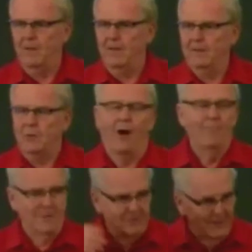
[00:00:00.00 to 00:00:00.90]
So
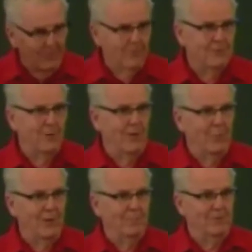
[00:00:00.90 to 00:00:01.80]
obviously, there were some other
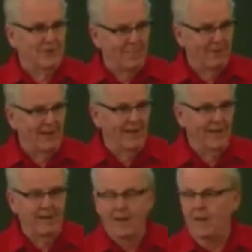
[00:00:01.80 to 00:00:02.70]
people stepping in,
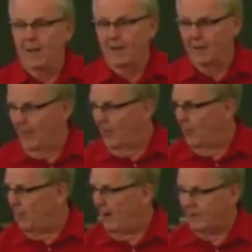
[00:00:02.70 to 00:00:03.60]
uh, the other
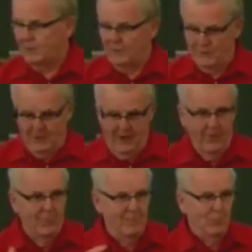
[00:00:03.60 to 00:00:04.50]
apostles and other
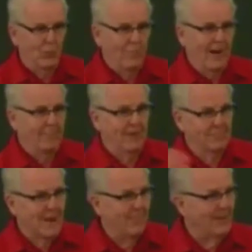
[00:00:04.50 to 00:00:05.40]
people who were baptized,
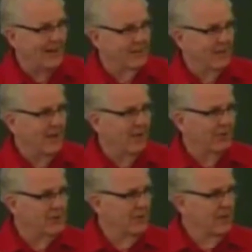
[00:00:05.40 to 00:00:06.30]
baptizing
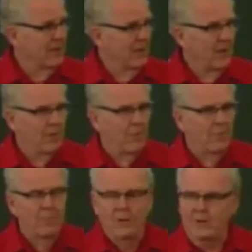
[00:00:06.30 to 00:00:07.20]
others.
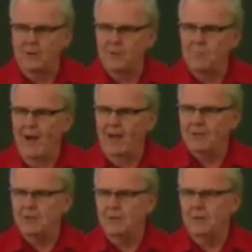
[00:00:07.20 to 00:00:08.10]
But can you
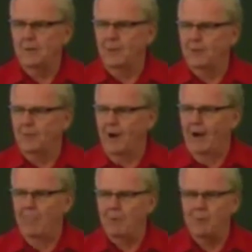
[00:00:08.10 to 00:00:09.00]
imagine? Look around. How
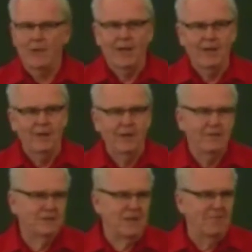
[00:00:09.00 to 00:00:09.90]
many we got here today?
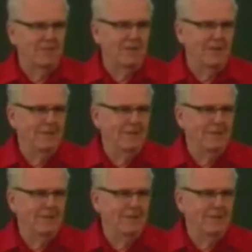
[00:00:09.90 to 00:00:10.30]
70?